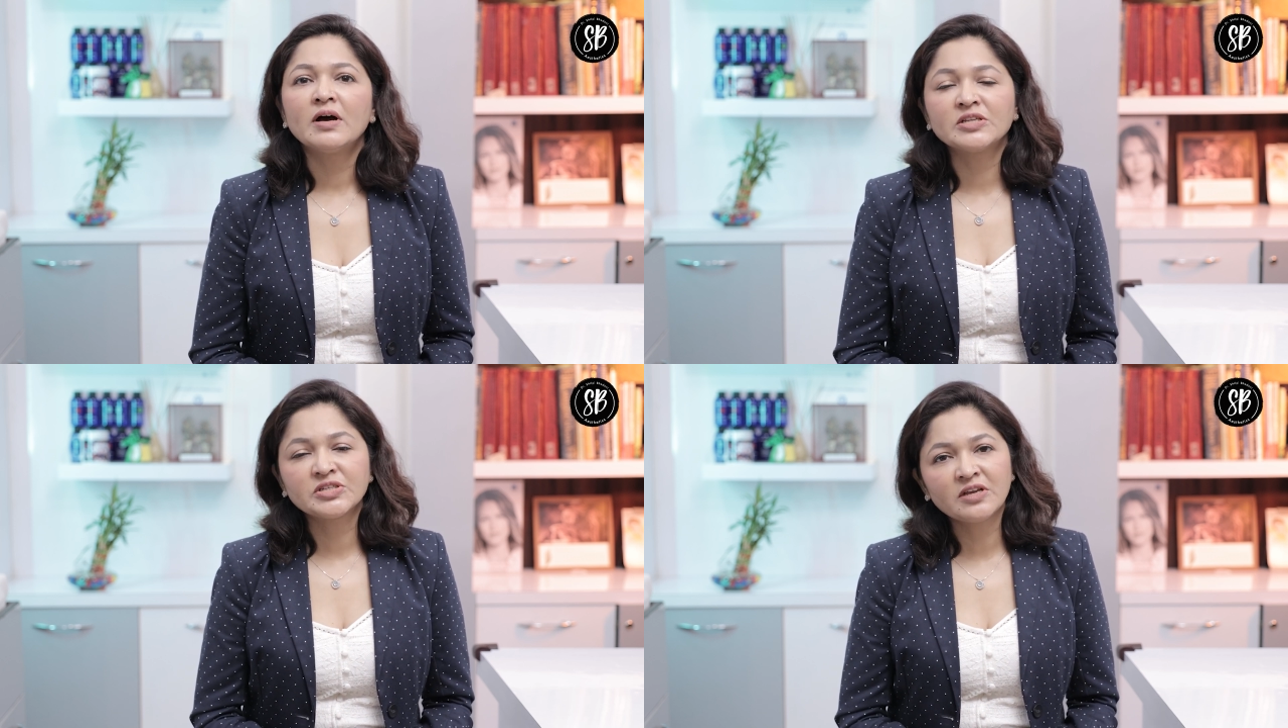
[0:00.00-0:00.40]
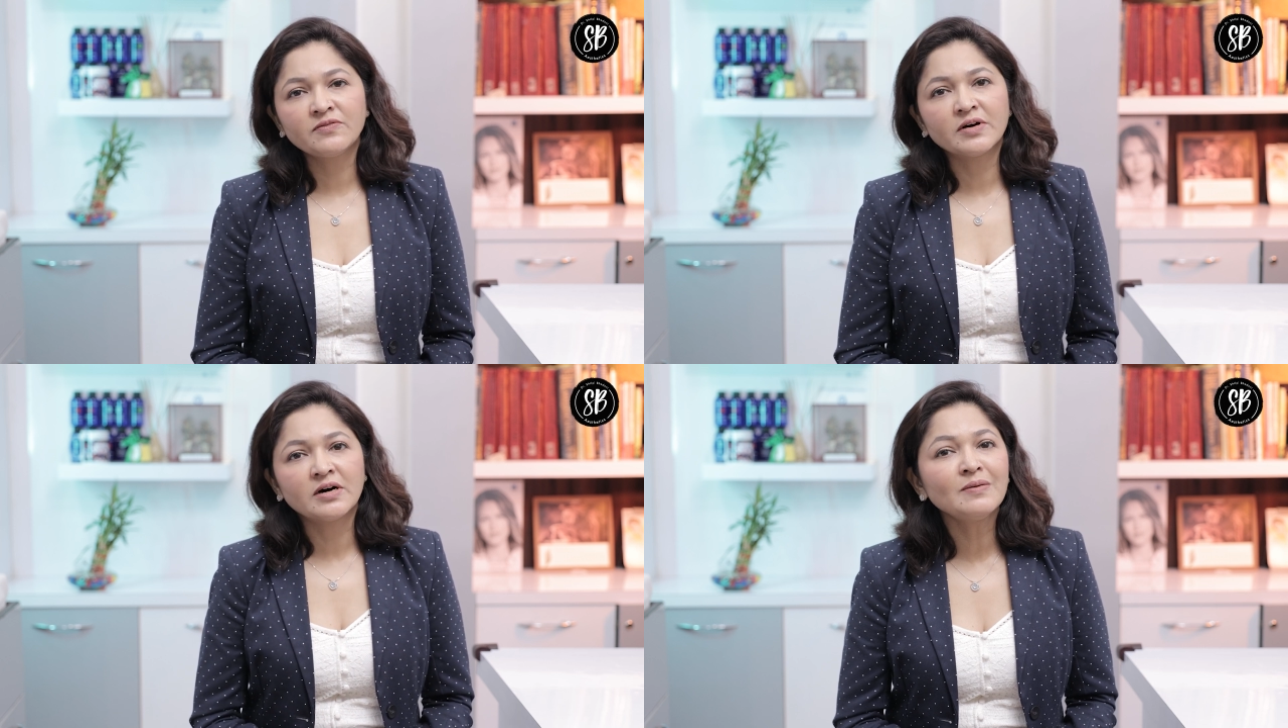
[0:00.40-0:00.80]

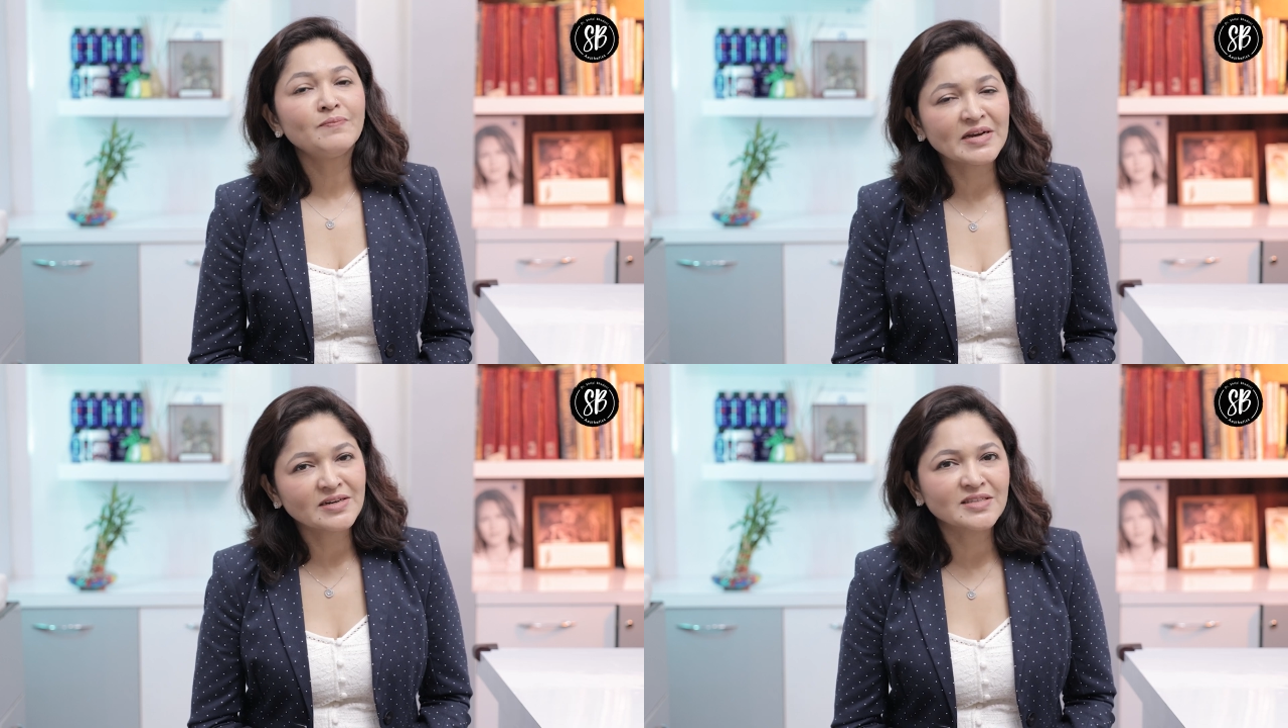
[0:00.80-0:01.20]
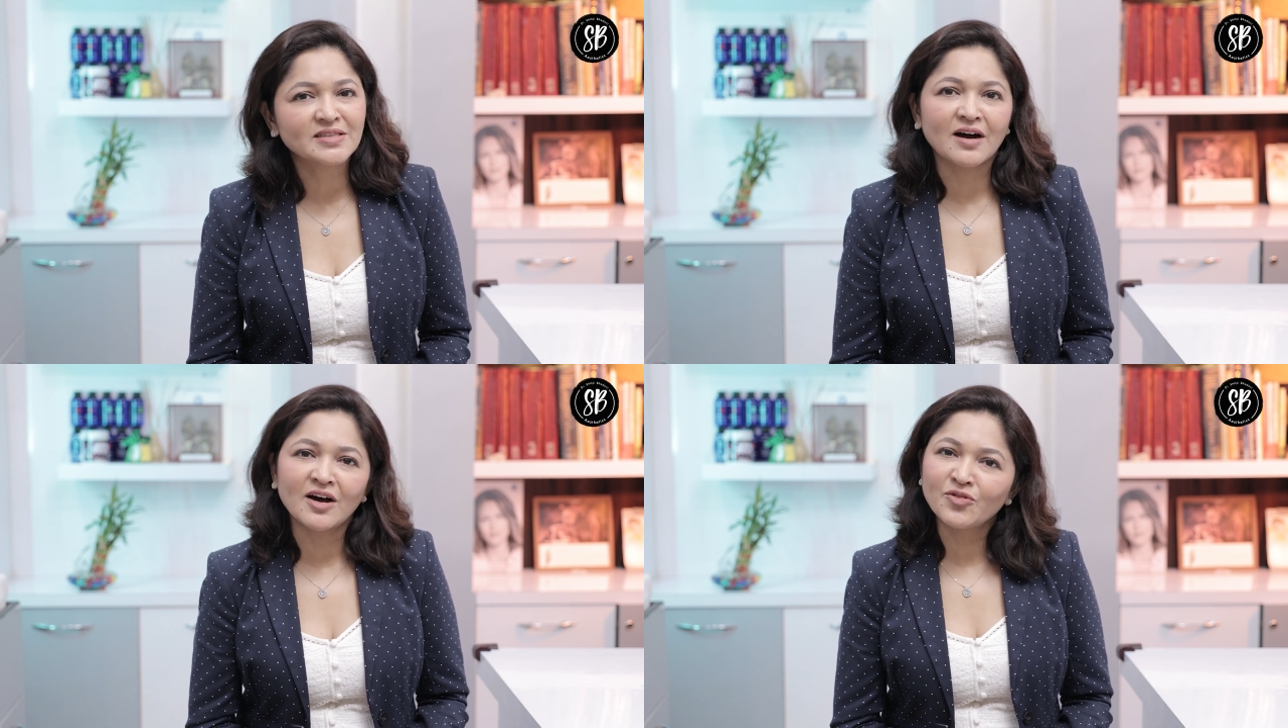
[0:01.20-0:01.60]
achieve a better
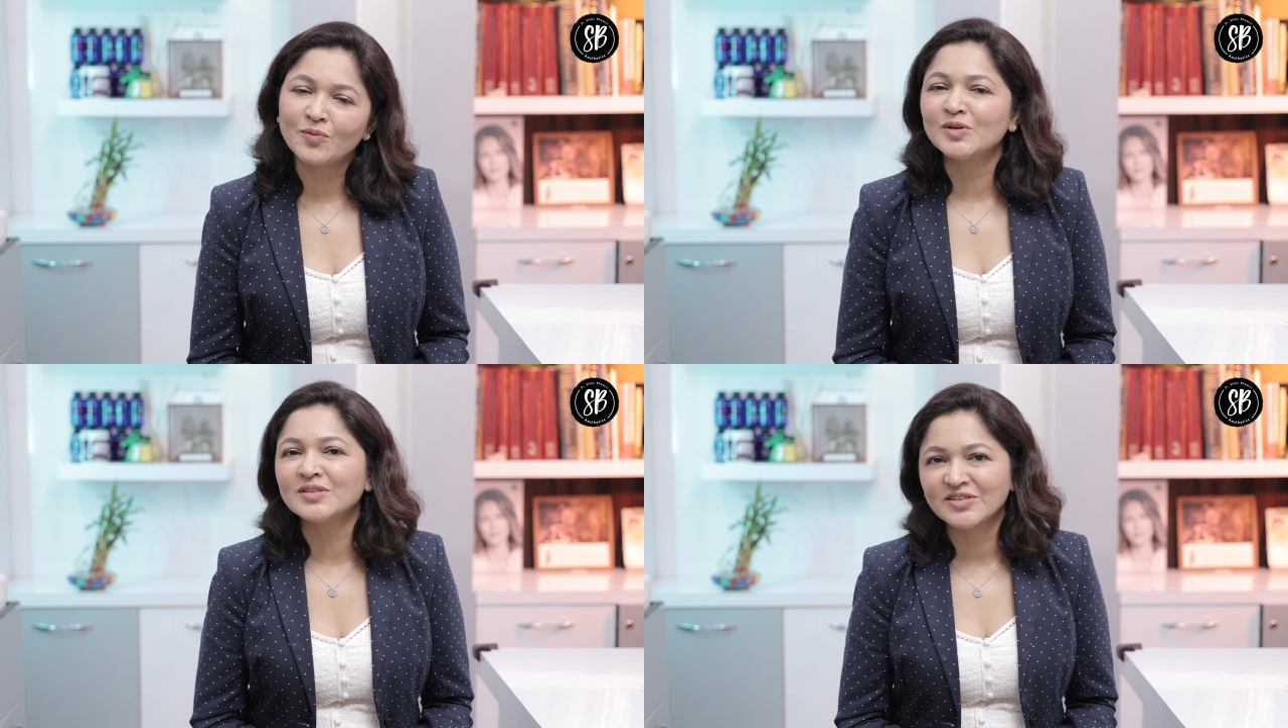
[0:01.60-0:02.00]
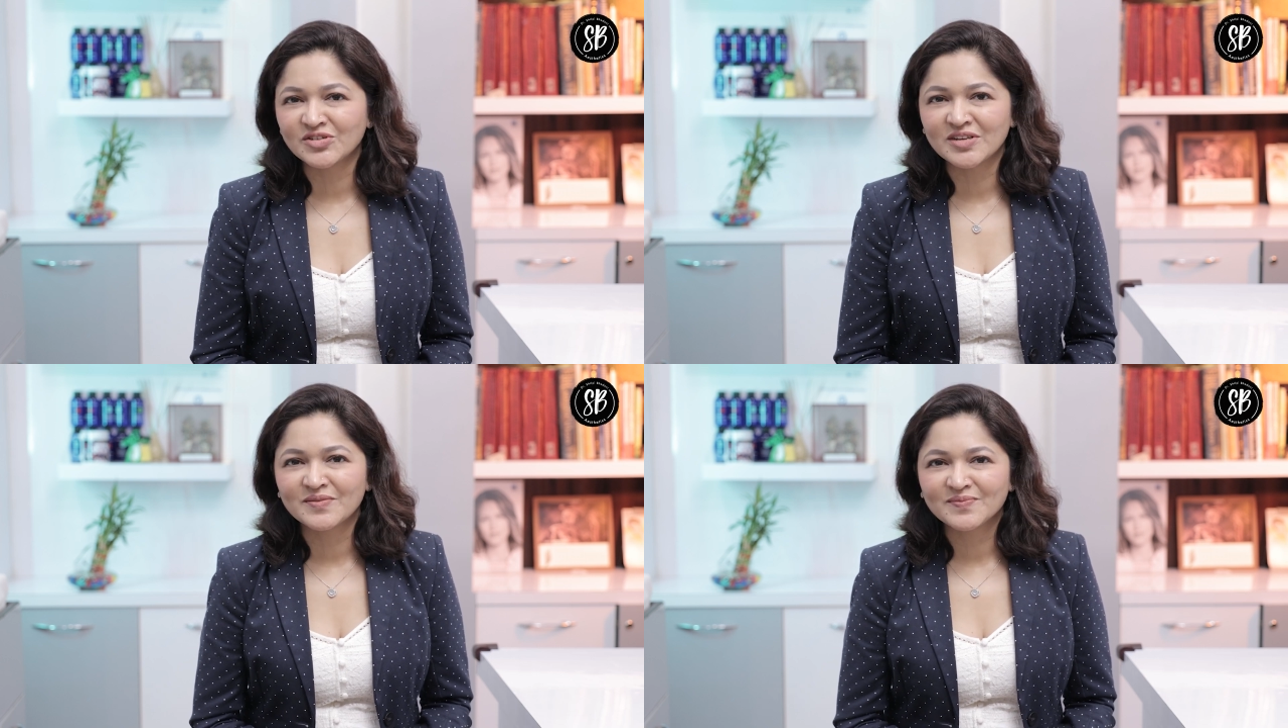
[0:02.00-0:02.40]
scar from your surgery.